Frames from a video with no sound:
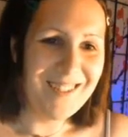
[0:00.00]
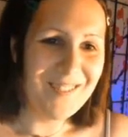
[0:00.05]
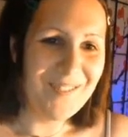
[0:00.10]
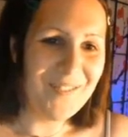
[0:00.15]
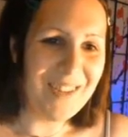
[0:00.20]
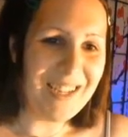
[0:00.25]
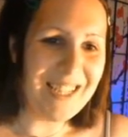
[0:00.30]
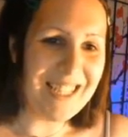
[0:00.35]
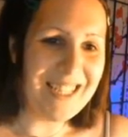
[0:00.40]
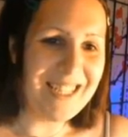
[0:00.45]

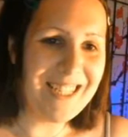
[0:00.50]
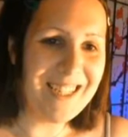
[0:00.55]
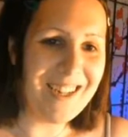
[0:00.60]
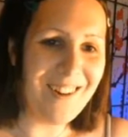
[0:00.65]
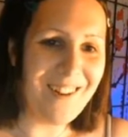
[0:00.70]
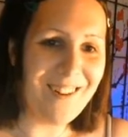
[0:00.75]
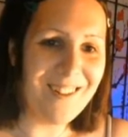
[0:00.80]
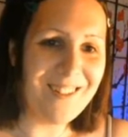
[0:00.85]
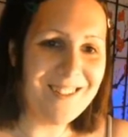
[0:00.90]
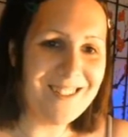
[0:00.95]
My
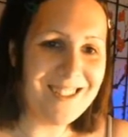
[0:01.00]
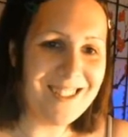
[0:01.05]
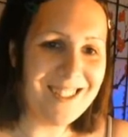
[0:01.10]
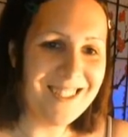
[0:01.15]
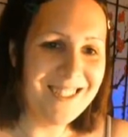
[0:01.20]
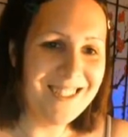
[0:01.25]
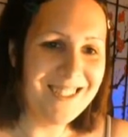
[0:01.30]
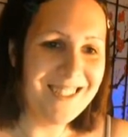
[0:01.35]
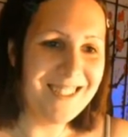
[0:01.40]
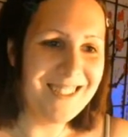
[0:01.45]
God.
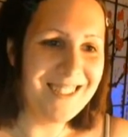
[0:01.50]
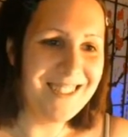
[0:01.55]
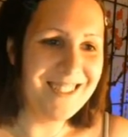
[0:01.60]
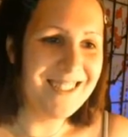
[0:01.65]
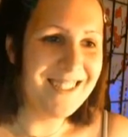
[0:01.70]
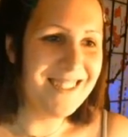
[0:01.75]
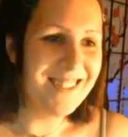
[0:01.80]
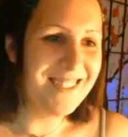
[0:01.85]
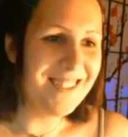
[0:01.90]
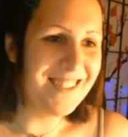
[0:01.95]

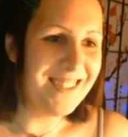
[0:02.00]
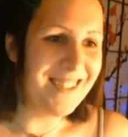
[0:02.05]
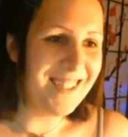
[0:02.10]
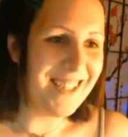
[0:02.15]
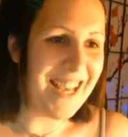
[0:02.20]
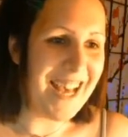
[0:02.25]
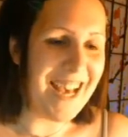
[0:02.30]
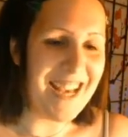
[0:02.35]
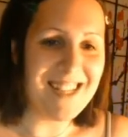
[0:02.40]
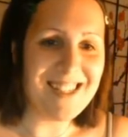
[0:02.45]

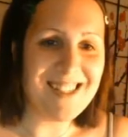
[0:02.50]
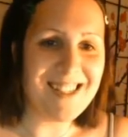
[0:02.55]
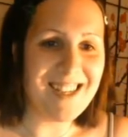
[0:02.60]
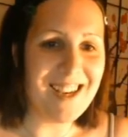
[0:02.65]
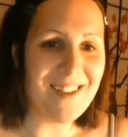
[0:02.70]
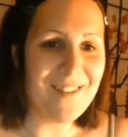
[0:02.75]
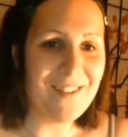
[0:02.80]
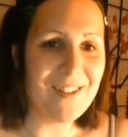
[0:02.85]
Okay, so here,